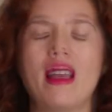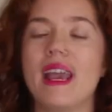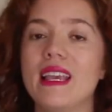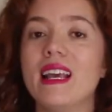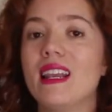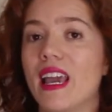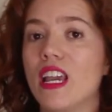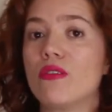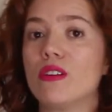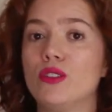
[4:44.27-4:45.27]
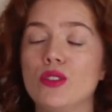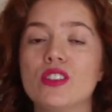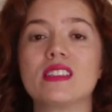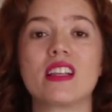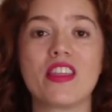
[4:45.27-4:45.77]
ALA
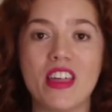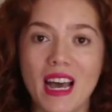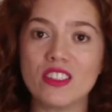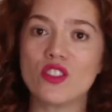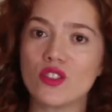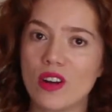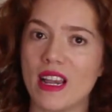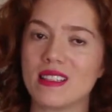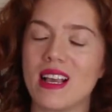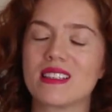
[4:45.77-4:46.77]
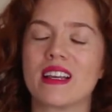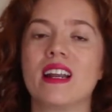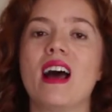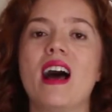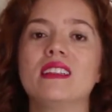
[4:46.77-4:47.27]
reduces that stress as an
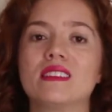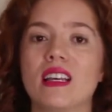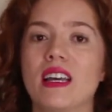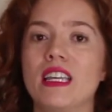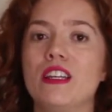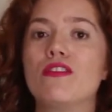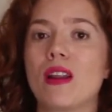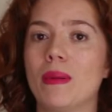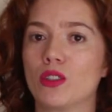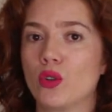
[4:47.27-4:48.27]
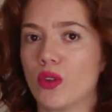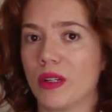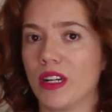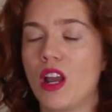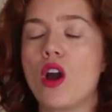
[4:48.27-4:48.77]

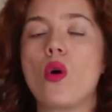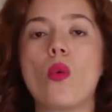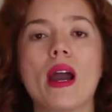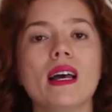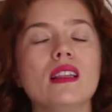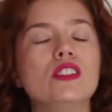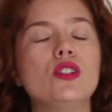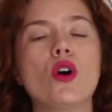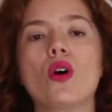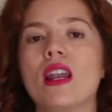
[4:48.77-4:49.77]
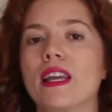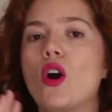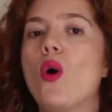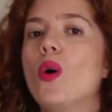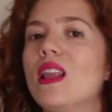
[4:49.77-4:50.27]
anti-inflammatory, while, you know,
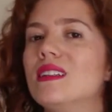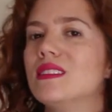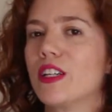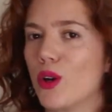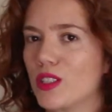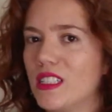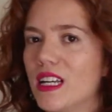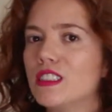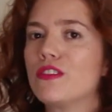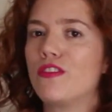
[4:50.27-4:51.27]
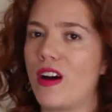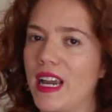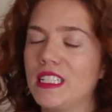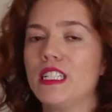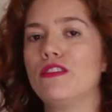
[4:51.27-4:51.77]
like all antioxidants
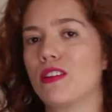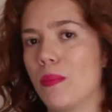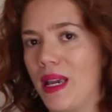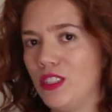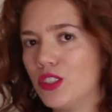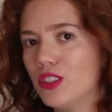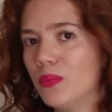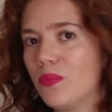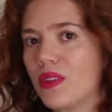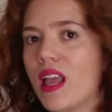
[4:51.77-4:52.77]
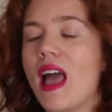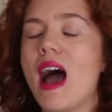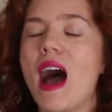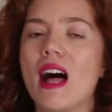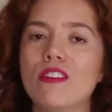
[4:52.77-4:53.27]
fight inflammation,
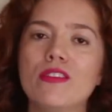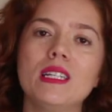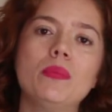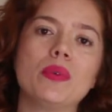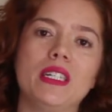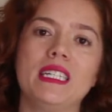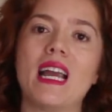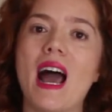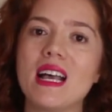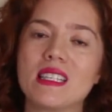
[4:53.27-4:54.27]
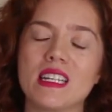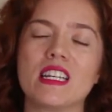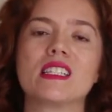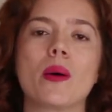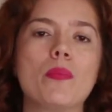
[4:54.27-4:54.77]
alpha lipoic
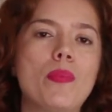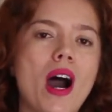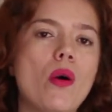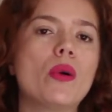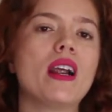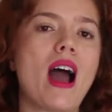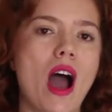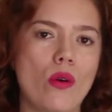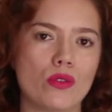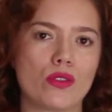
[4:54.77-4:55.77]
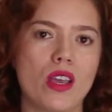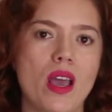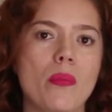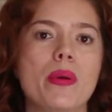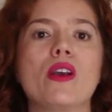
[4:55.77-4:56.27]
acid is a powerhouse
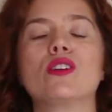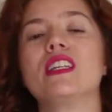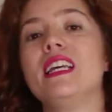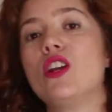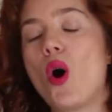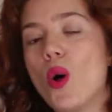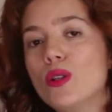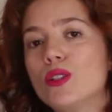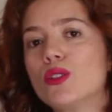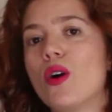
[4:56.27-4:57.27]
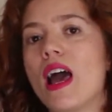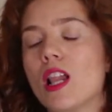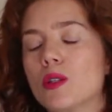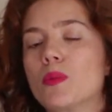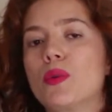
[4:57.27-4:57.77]
because it also
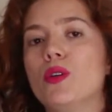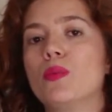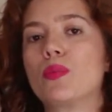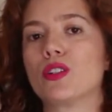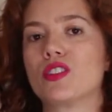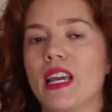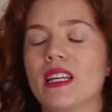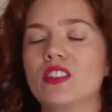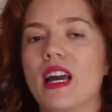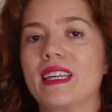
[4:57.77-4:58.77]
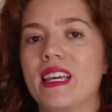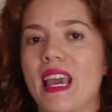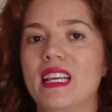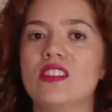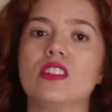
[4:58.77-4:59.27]
helps you protect
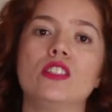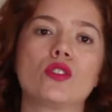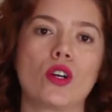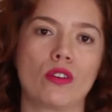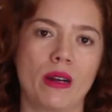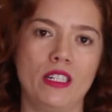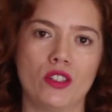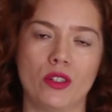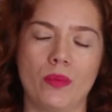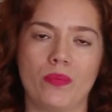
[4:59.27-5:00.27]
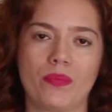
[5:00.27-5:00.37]
against discoloration.